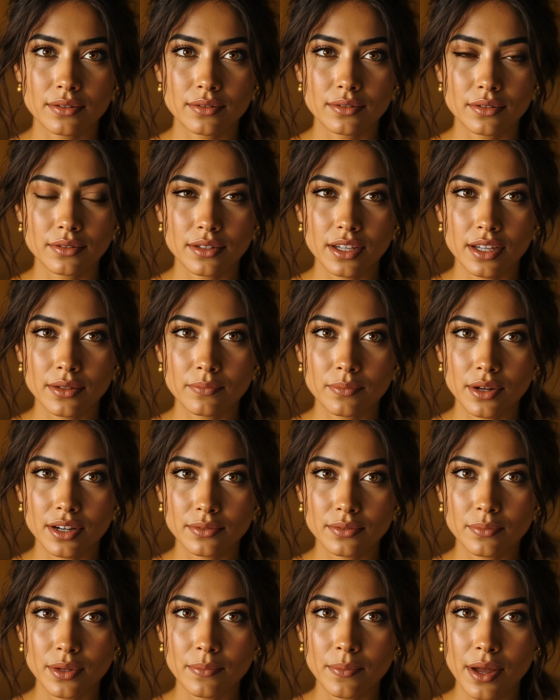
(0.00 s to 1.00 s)
it must
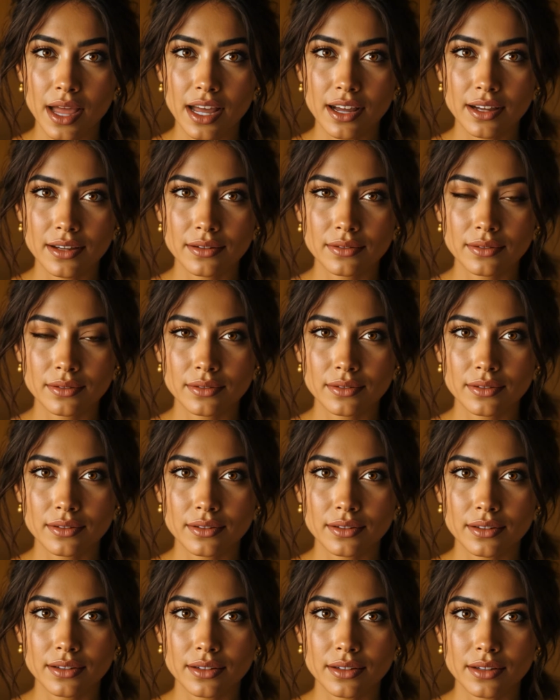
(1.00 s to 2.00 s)
be bad,
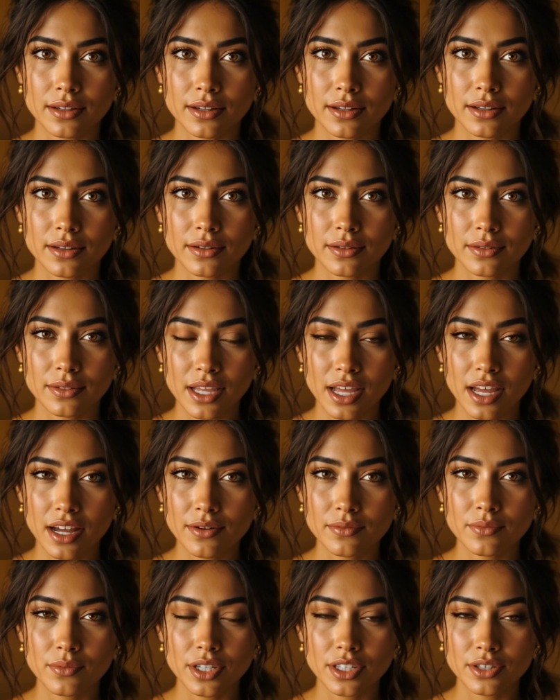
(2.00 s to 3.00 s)
that if
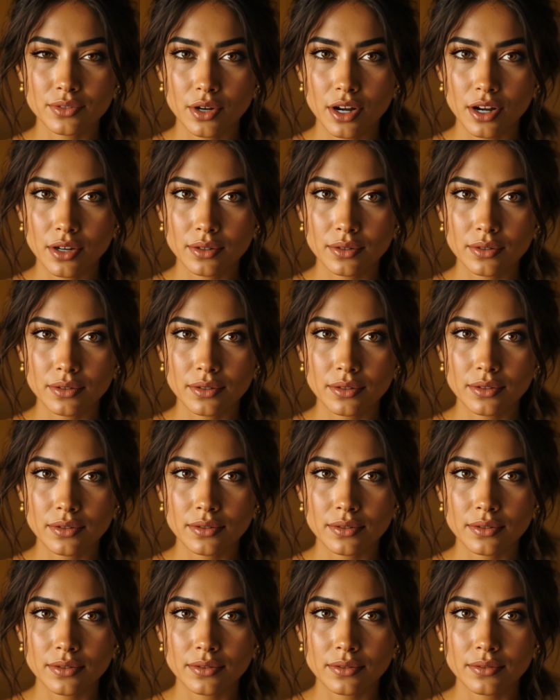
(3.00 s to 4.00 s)
we struggle,
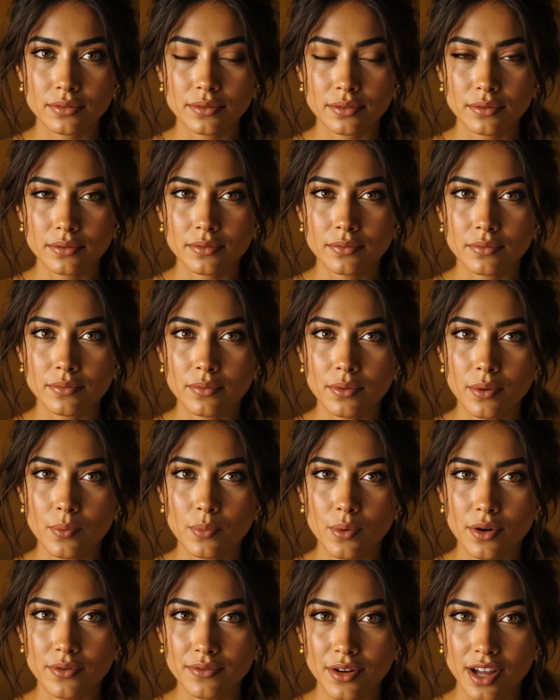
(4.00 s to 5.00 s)
we're
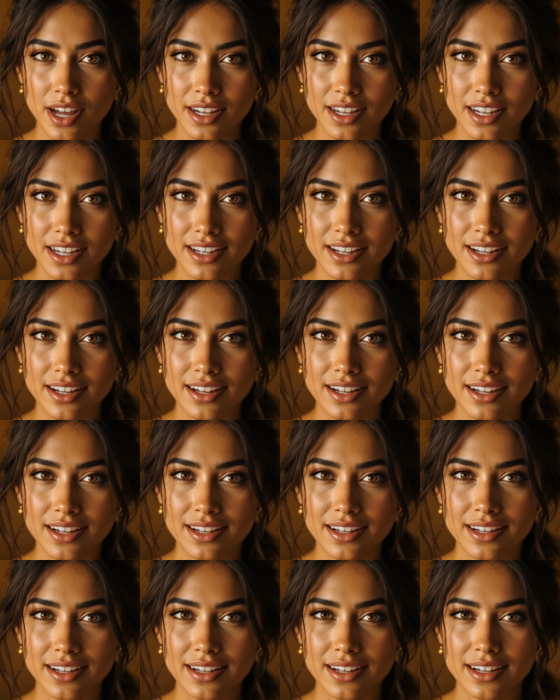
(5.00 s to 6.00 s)
failing.
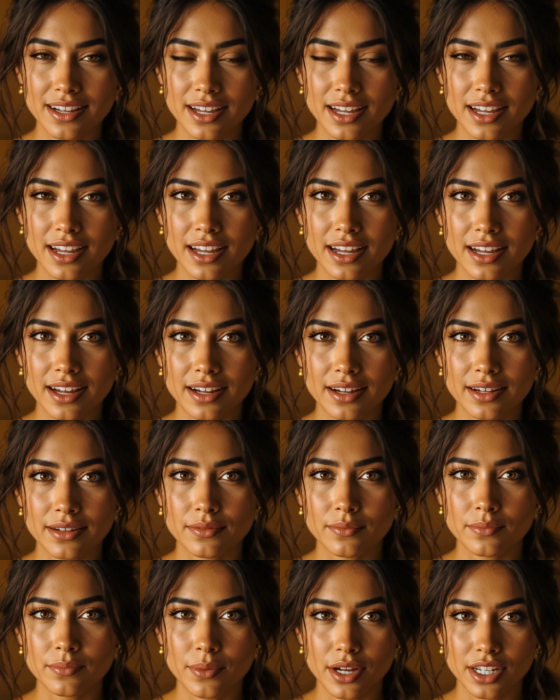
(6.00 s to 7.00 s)

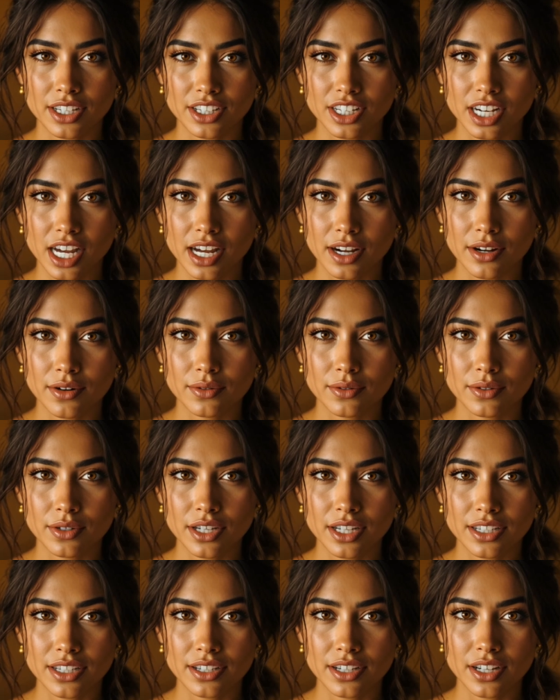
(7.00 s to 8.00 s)
But shadow
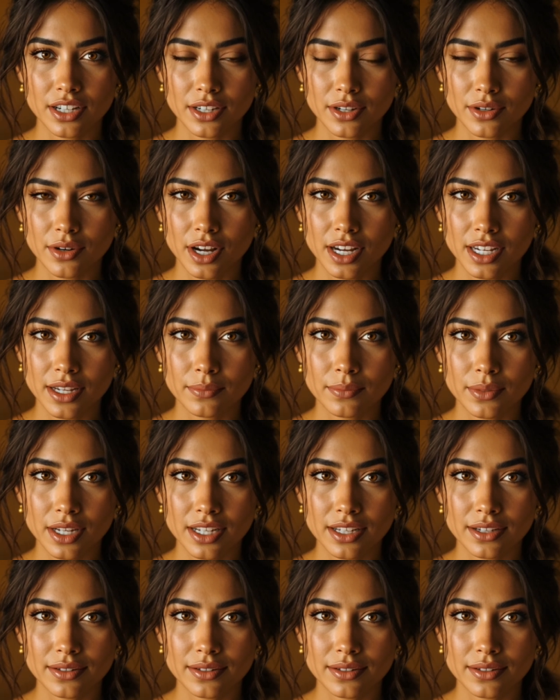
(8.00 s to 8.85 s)
is not your enemy.